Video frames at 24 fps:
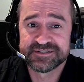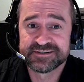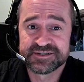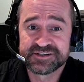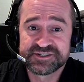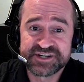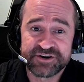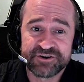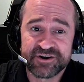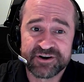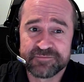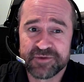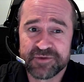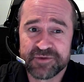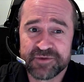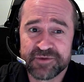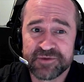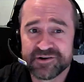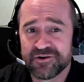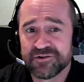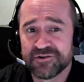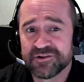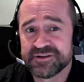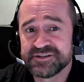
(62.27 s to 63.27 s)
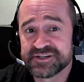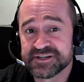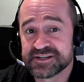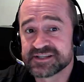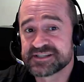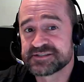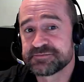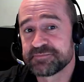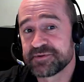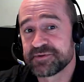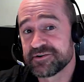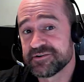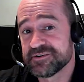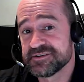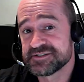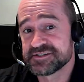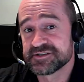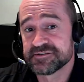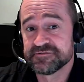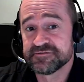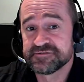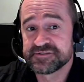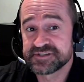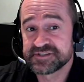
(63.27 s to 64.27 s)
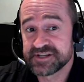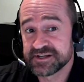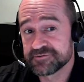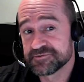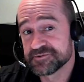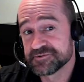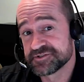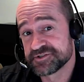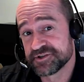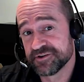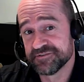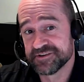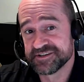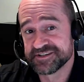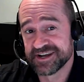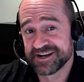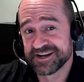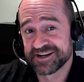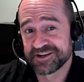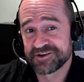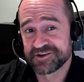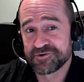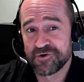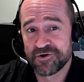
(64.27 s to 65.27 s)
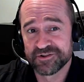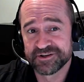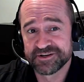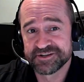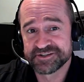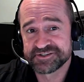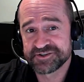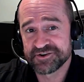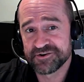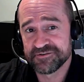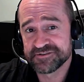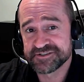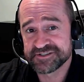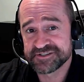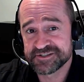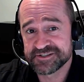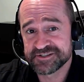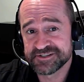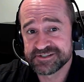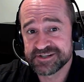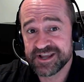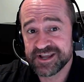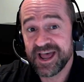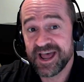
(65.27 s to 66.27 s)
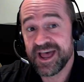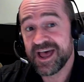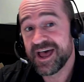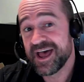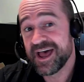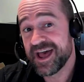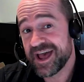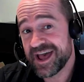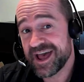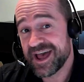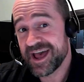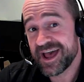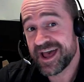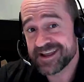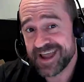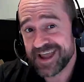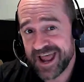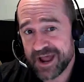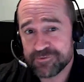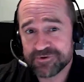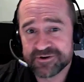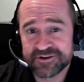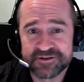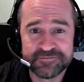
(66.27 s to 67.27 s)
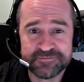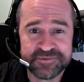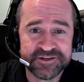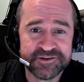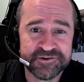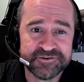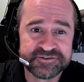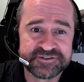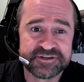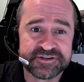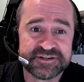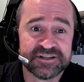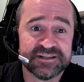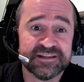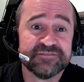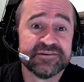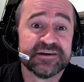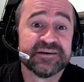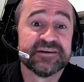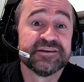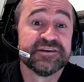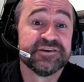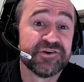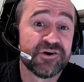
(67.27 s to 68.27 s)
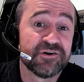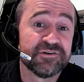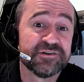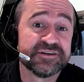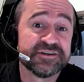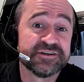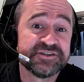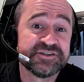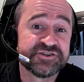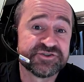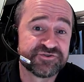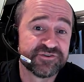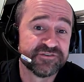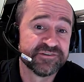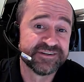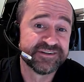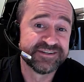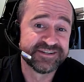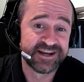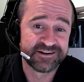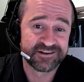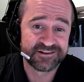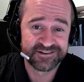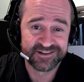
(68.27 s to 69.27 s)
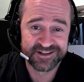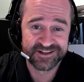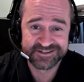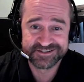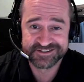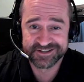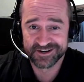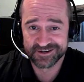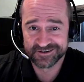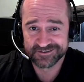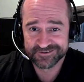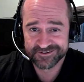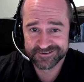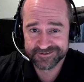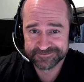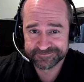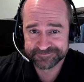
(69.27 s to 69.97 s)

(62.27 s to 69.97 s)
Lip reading: and to sharing my knowledge and experience of SQL Server data quality services and how it can be used to deliver knowledge-driven data cleansing.